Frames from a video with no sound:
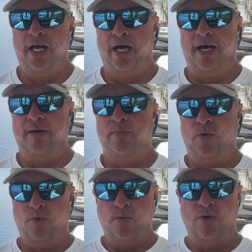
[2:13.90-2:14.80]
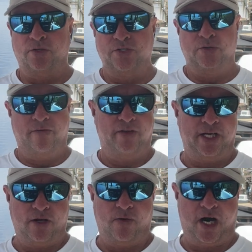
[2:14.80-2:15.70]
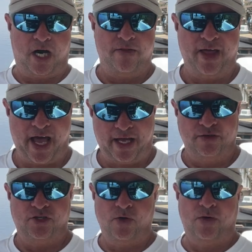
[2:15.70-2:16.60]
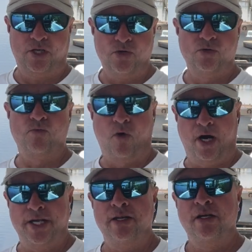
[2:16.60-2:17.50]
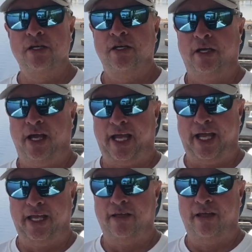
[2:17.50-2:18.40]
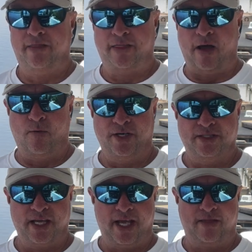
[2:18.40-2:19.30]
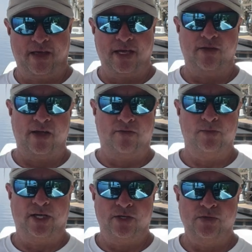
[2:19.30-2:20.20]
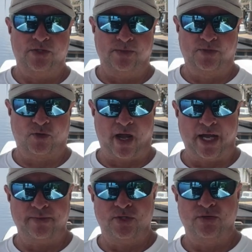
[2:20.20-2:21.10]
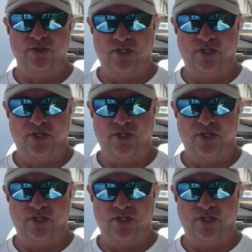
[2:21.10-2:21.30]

But we will do a video on that showing who won. And I want to say thank you to everybody who subscribed to the